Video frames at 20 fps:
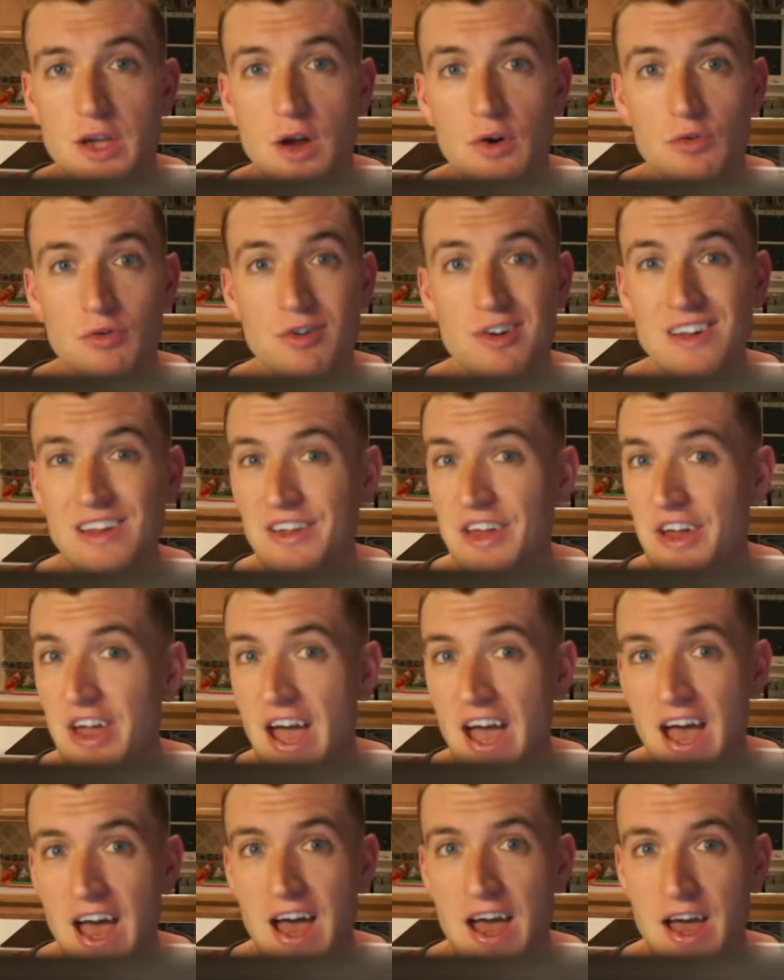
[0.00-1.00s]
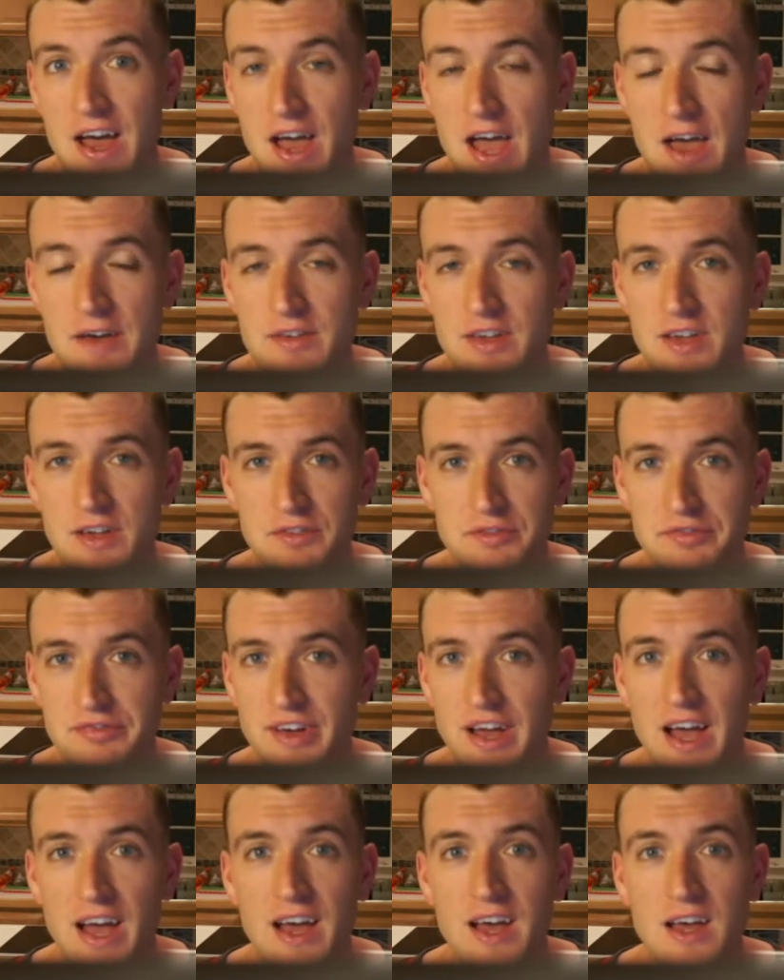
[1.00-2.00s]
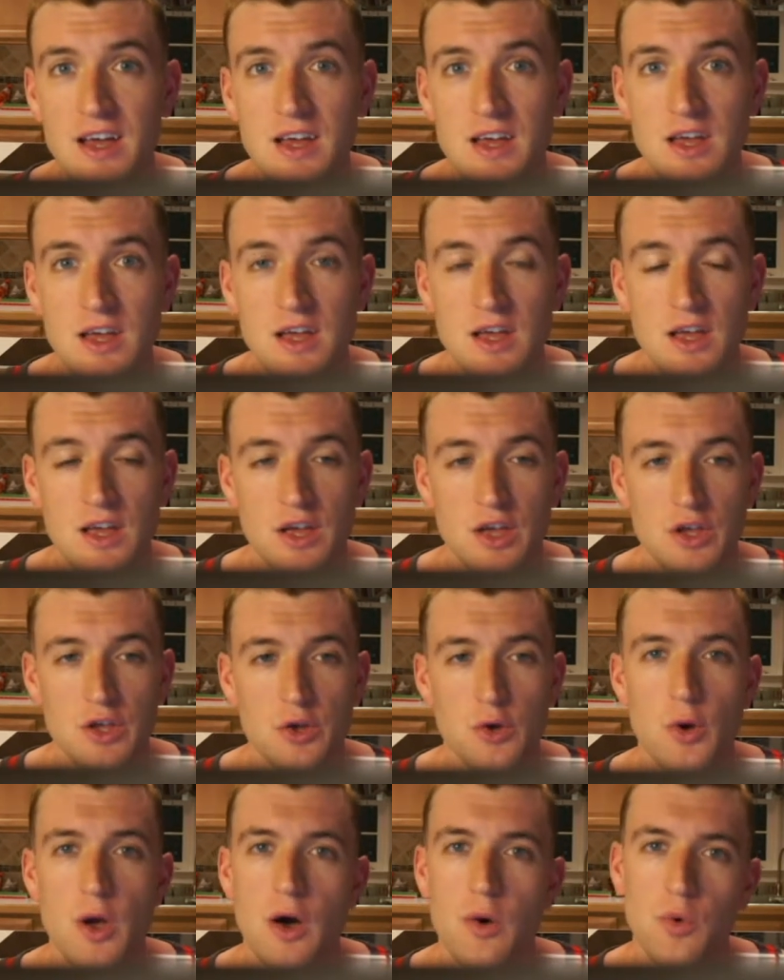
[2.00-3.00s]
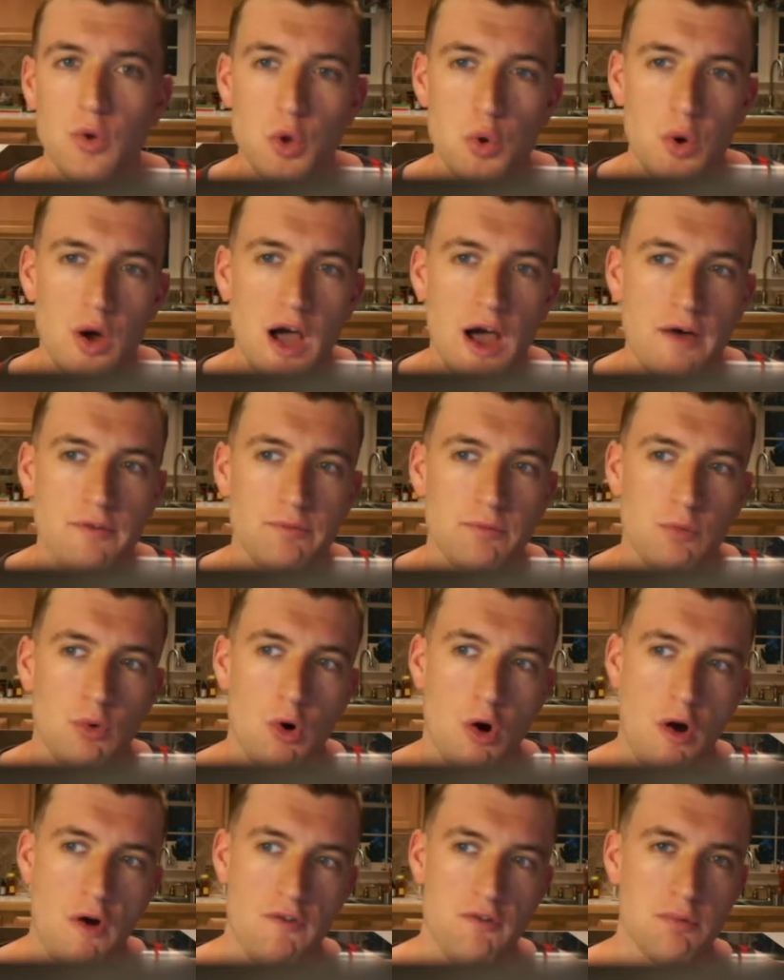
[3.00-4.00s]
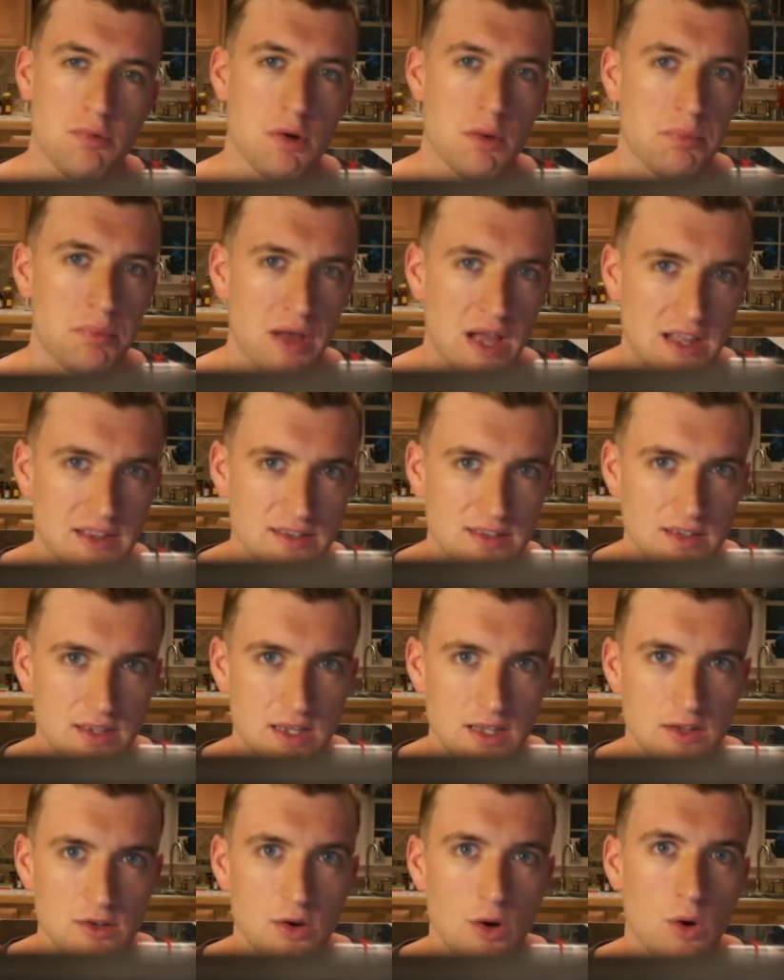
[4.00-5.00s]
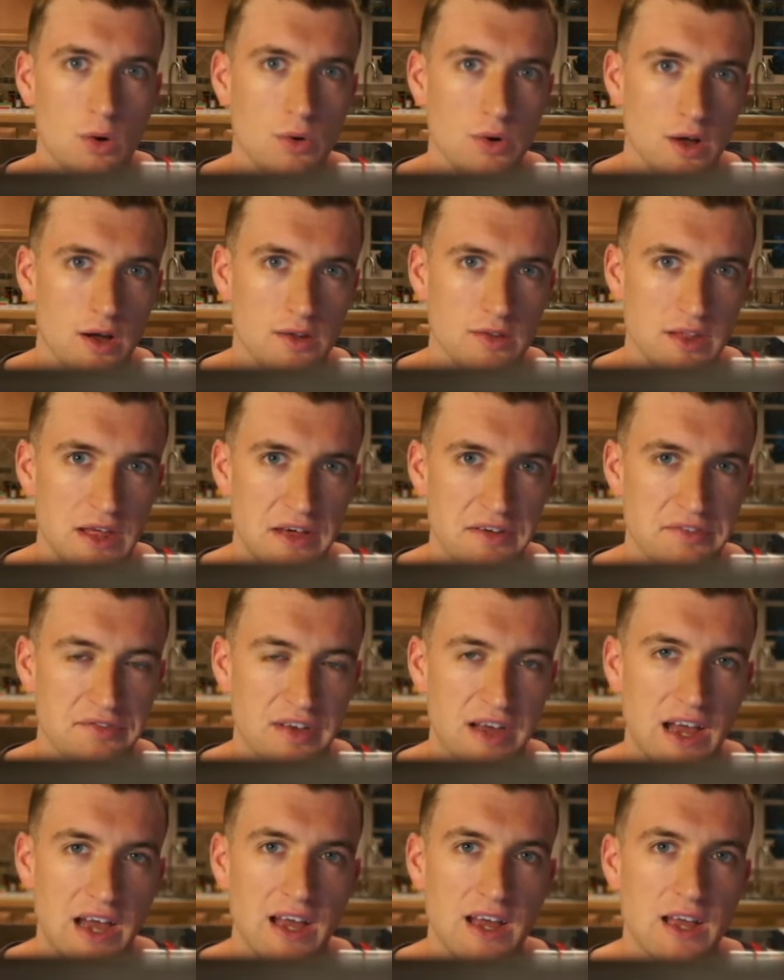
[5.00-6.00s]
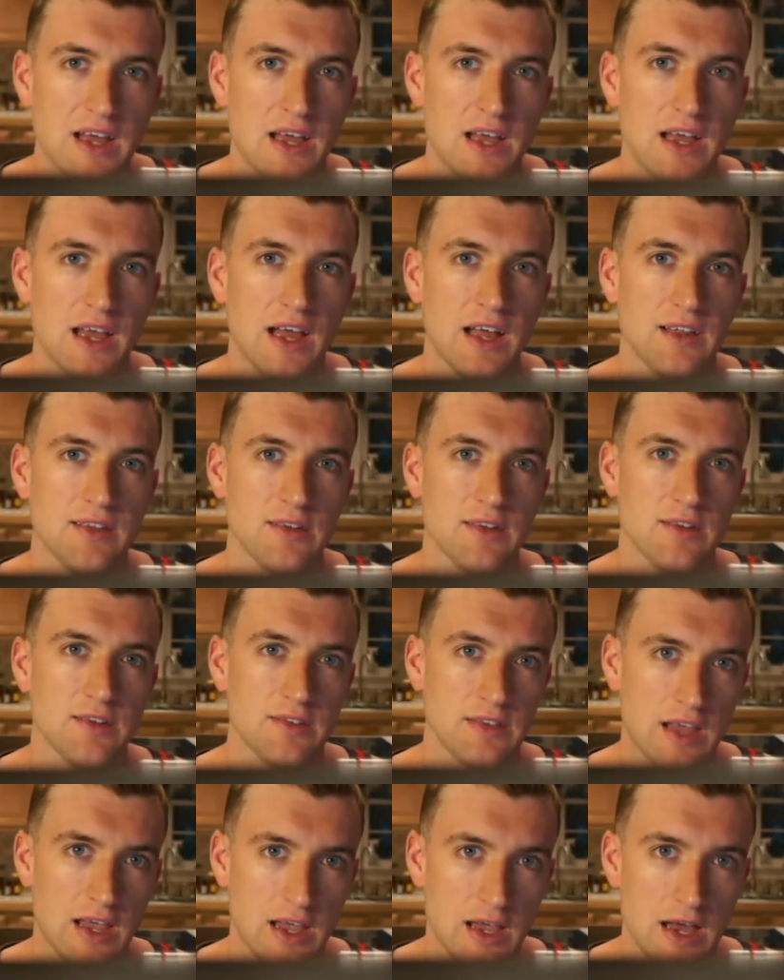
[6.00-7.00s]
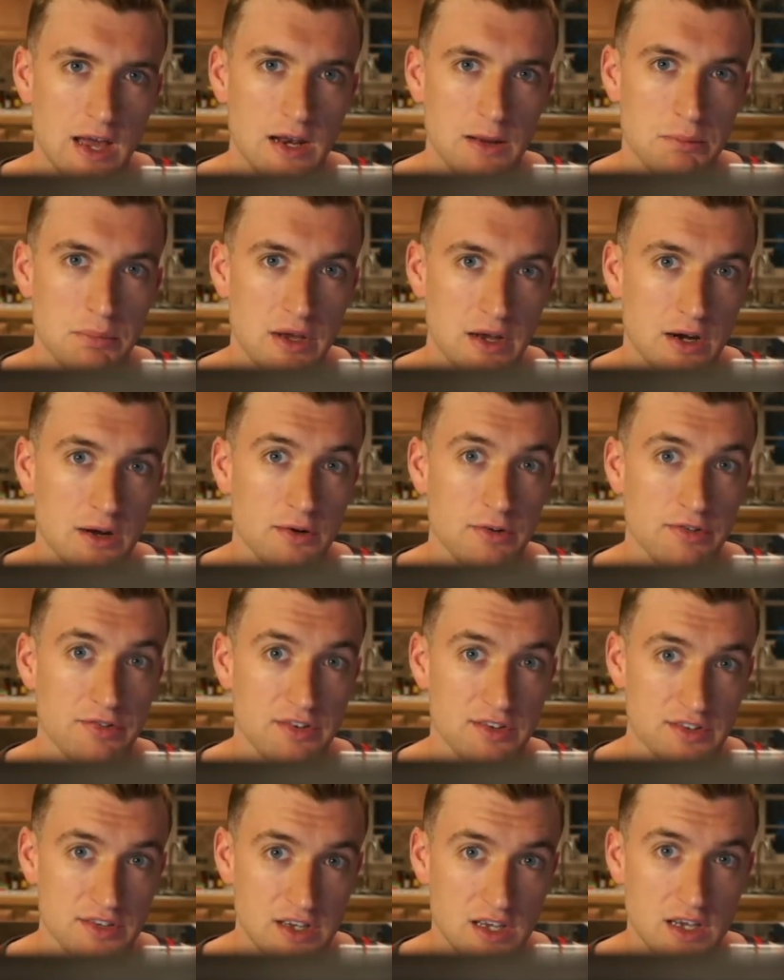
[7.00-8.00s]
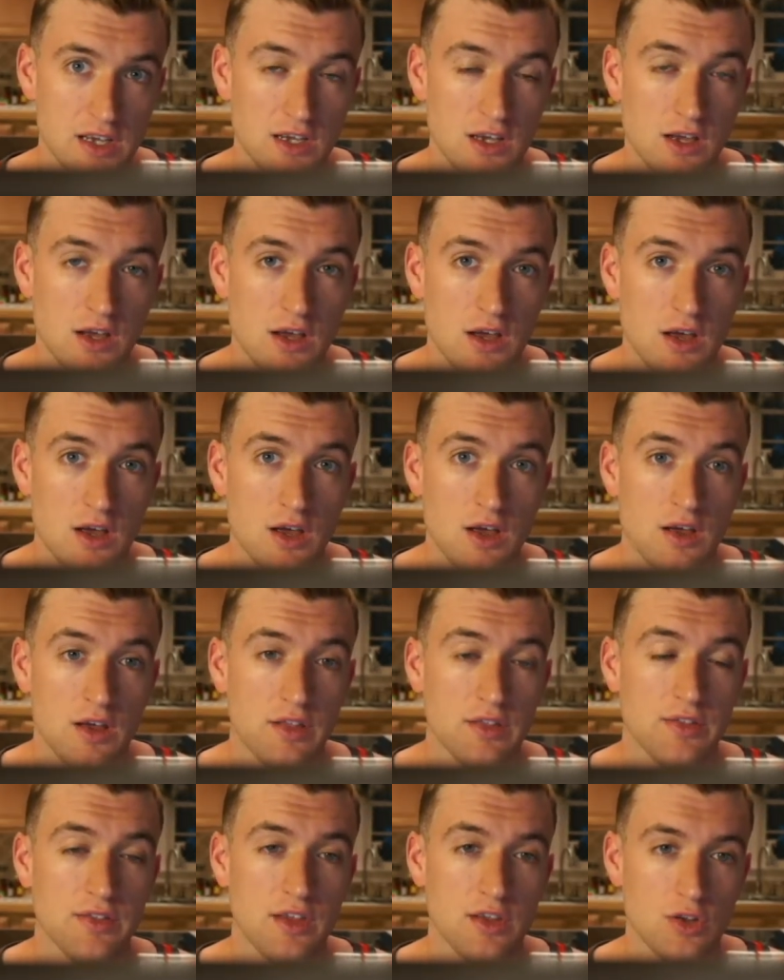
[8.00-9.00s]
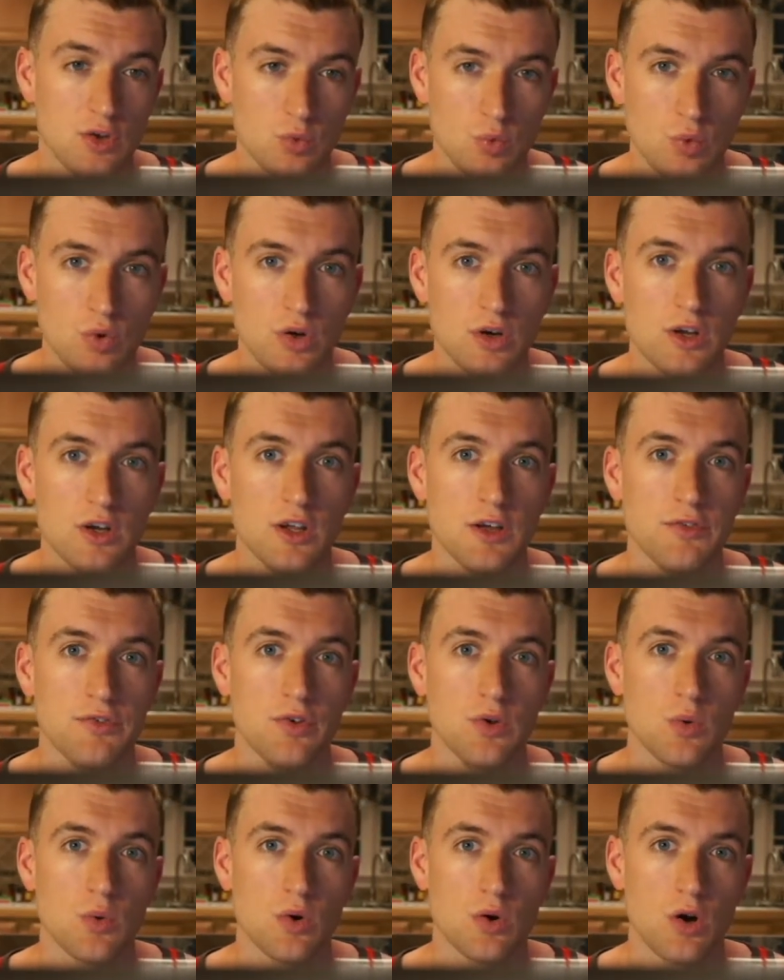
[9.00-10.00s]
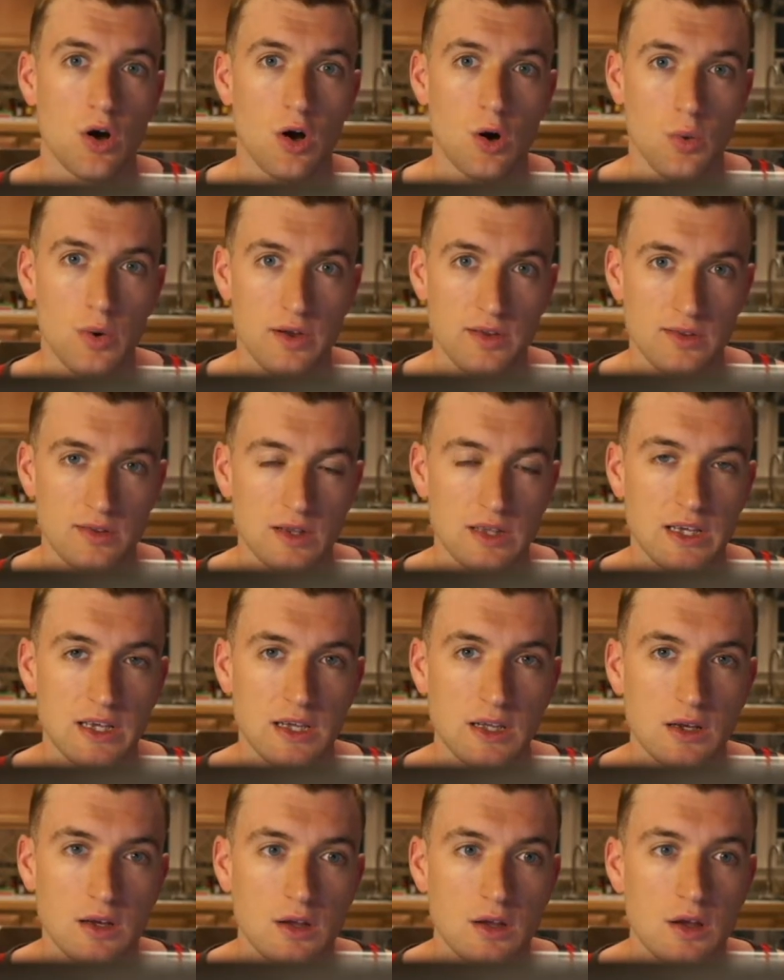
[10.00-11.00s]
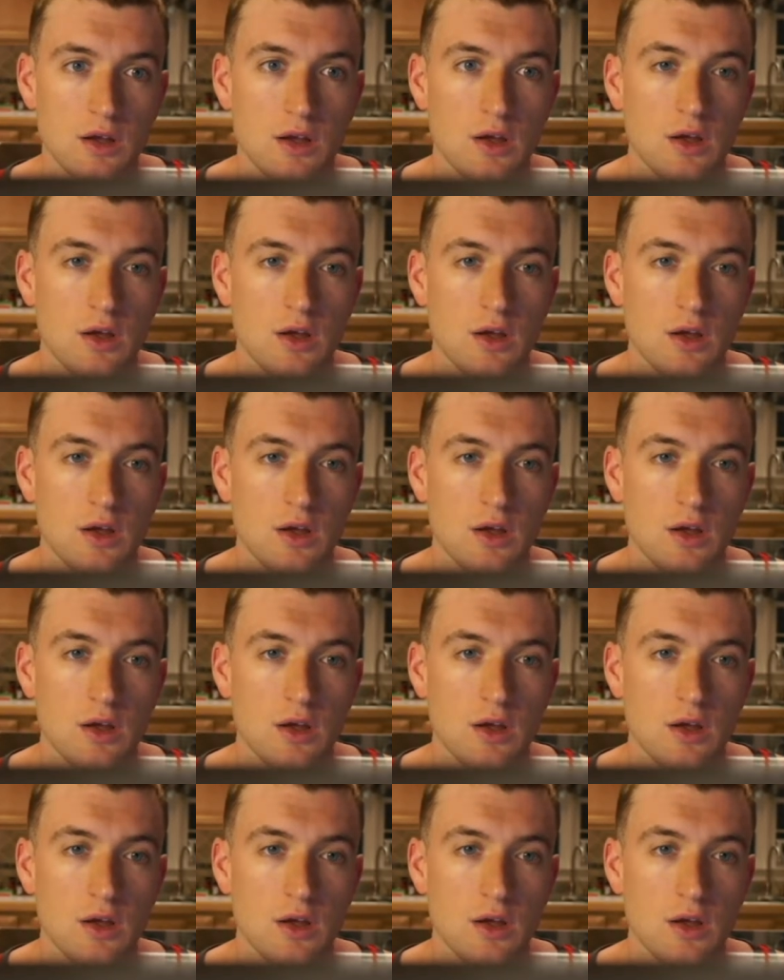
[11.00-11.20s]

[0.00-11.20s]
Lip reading: you get really heavy and fat, you will have more of a propensity to hold on to that fat and to stay at a bigger physique than you would if you were always lean,